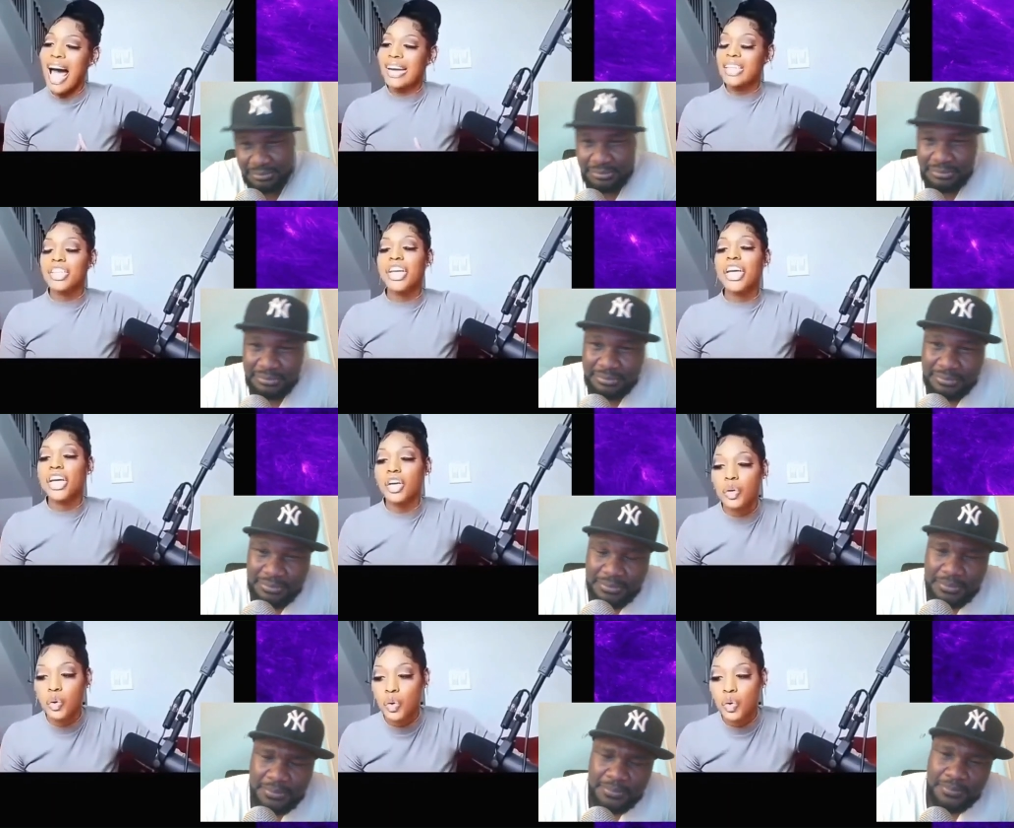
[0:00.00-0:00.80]
Speaker 1: not
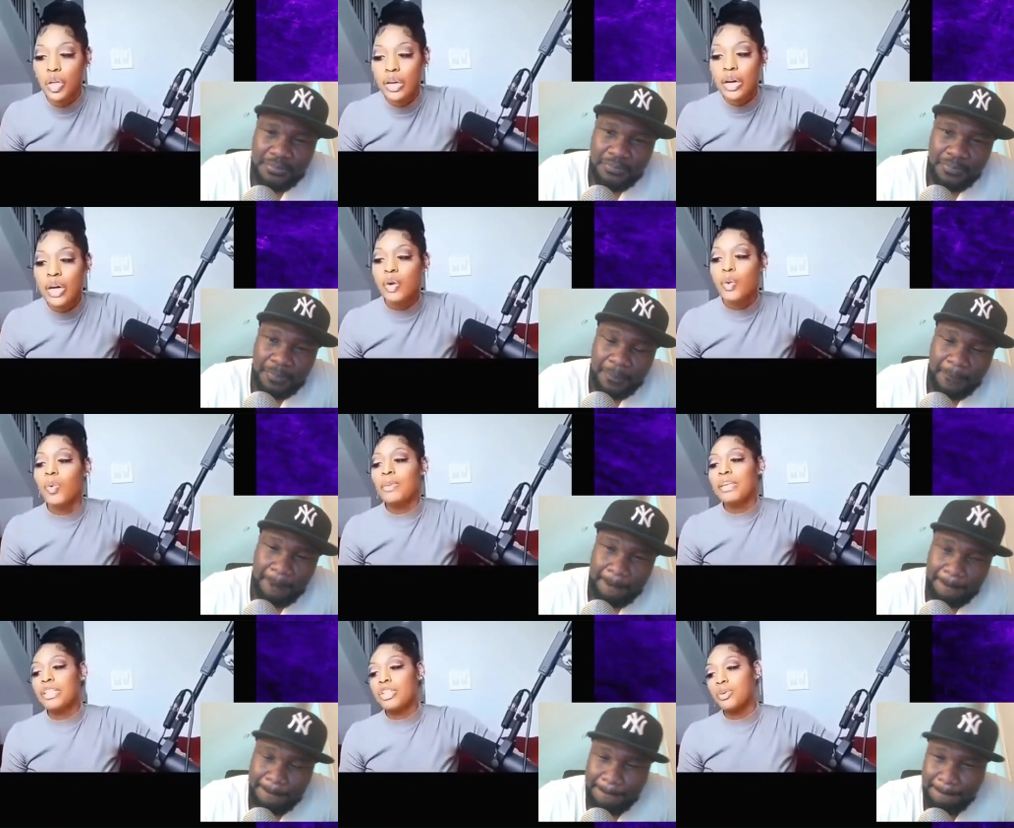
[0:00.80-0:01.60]
ideal
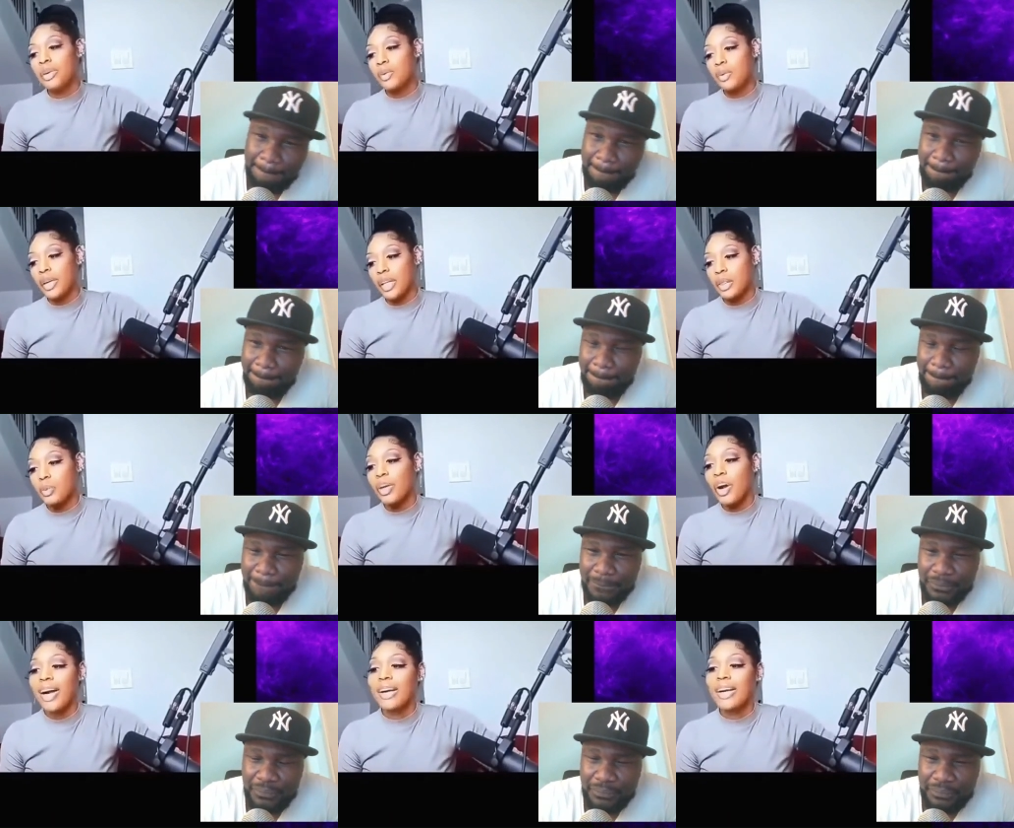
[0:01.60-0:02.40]
women to be
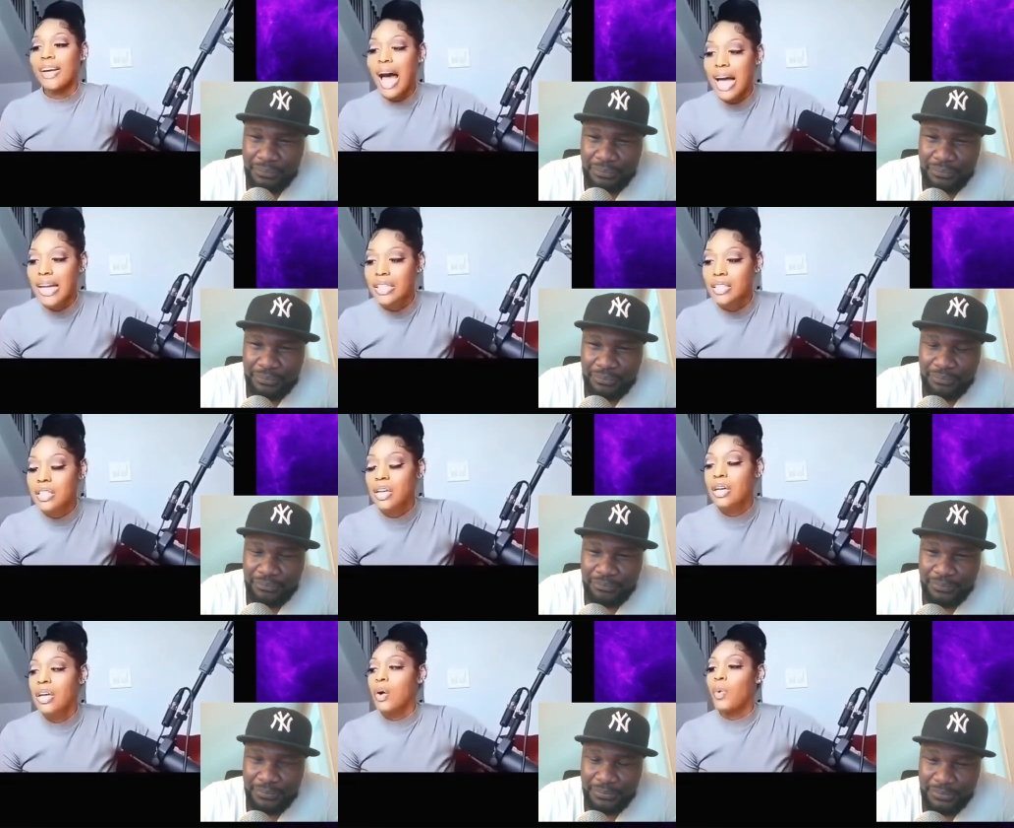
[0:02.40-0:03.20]
with. We are
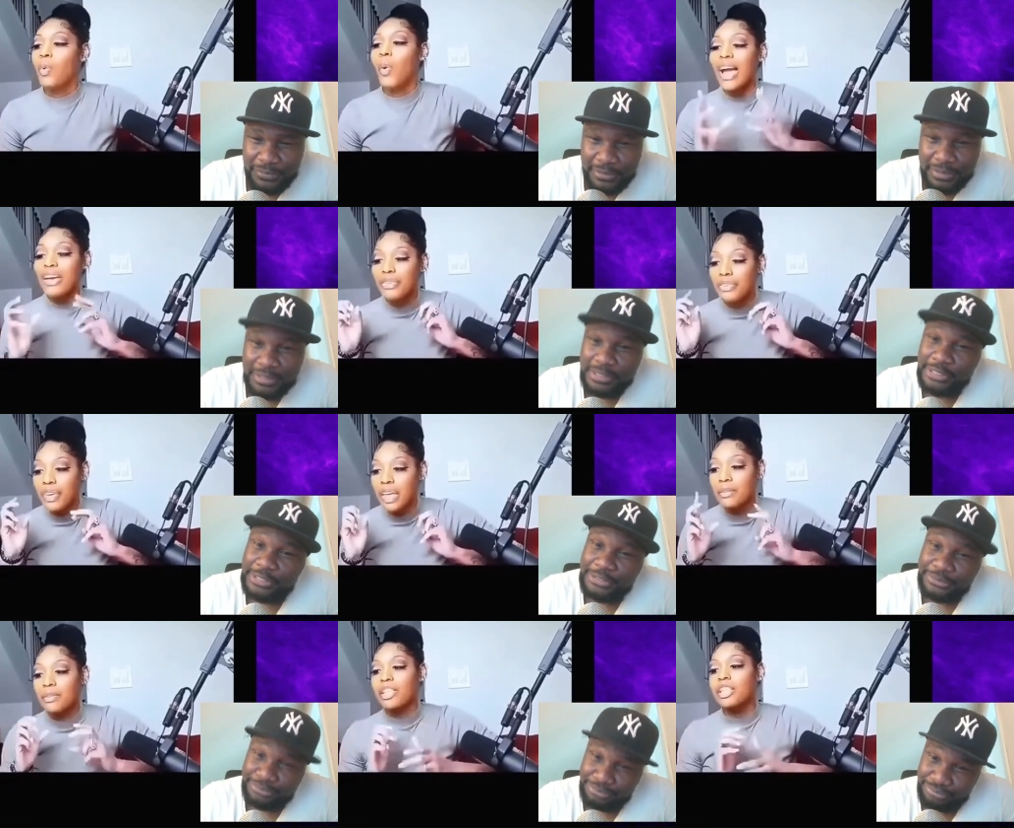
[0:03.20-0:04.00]
not
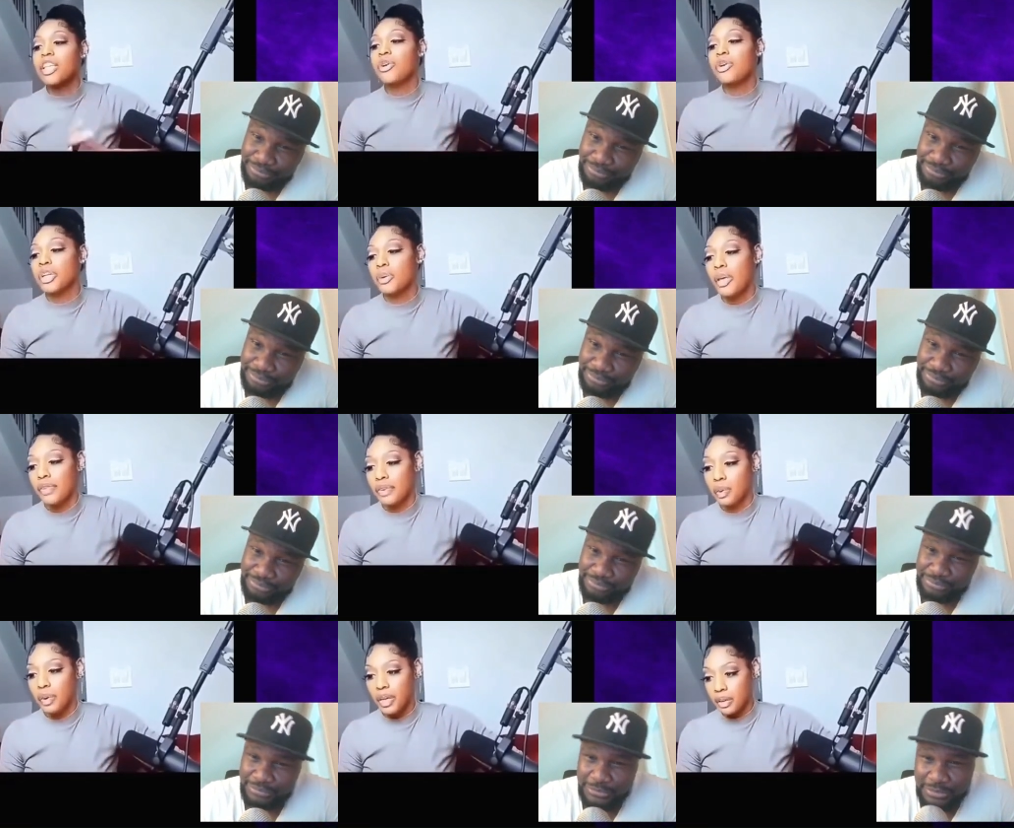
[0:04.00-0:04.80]
wifey
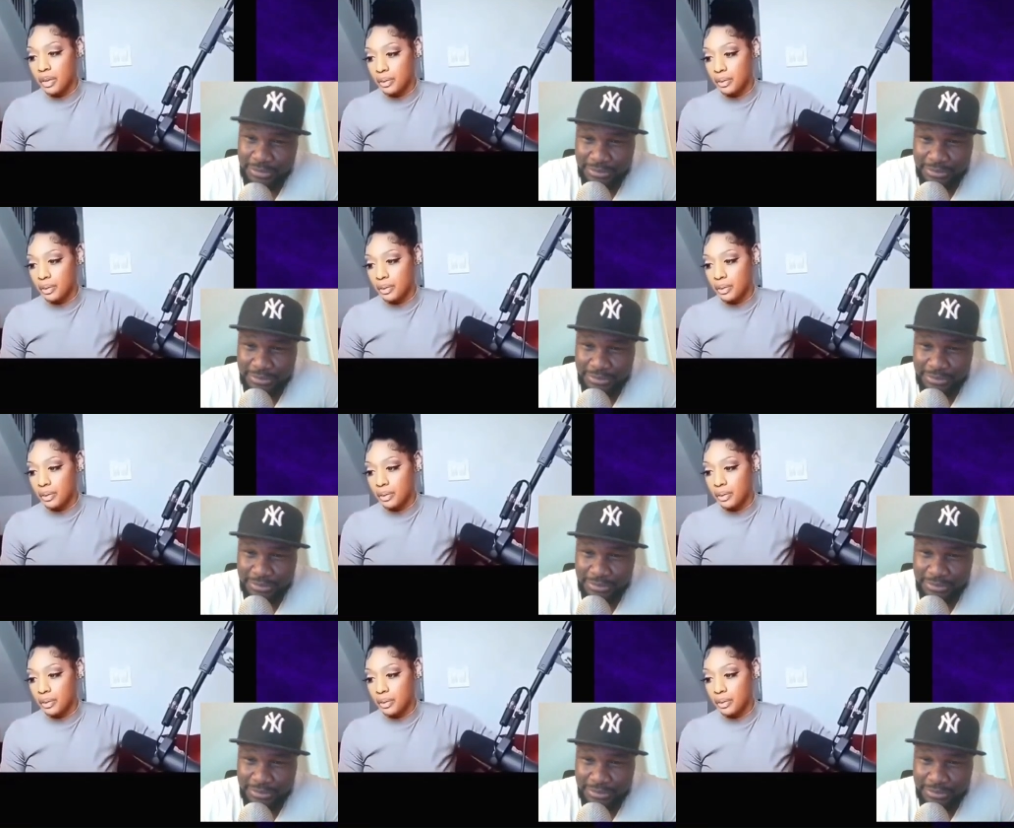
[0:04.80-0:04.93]
material, if you